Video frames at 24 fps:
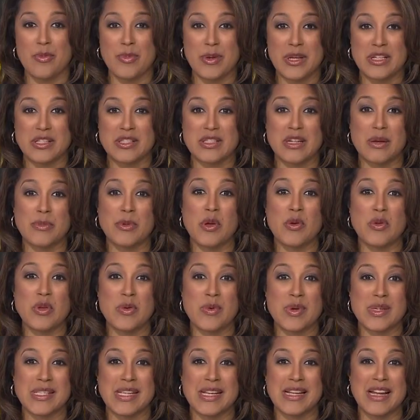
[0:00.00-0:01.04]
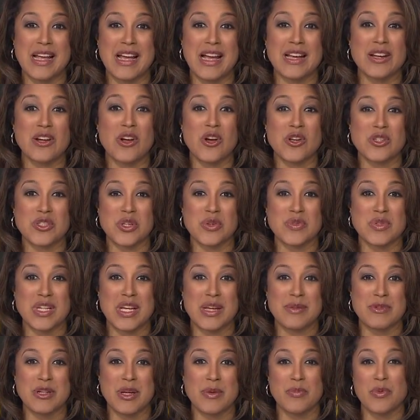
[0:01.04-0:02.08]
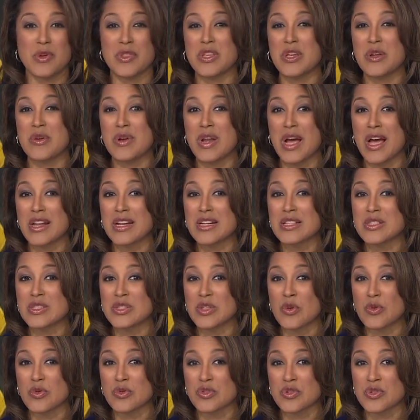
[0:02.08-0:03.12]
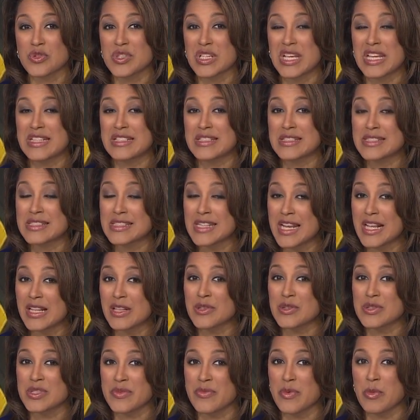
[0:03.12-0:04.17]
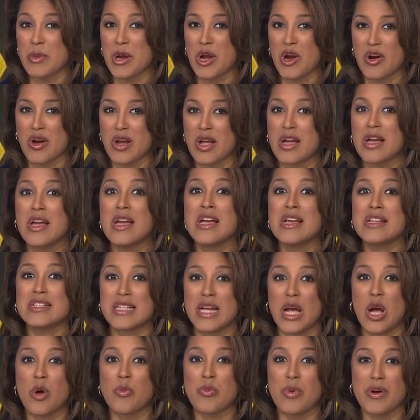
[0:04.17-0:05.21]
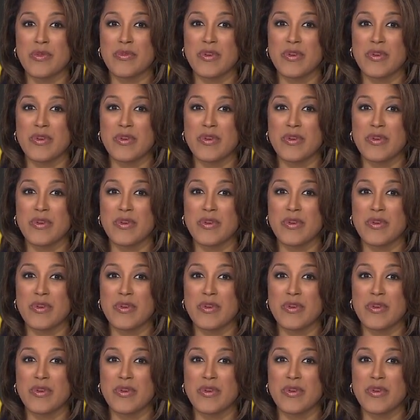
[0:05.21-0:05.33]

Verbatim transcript: because WUSA 9 also teamed up with the United Soldiers and Sailors of America to help our